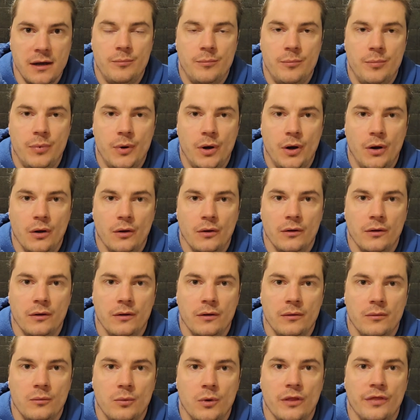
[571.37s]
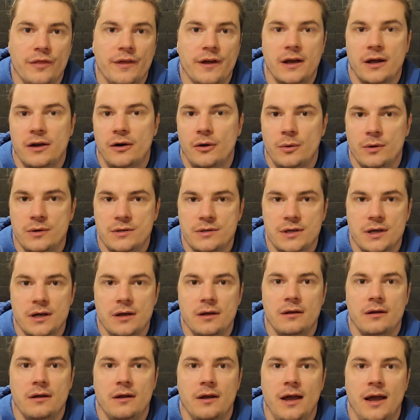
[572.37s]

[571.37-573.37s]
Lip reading: but one thing I know is that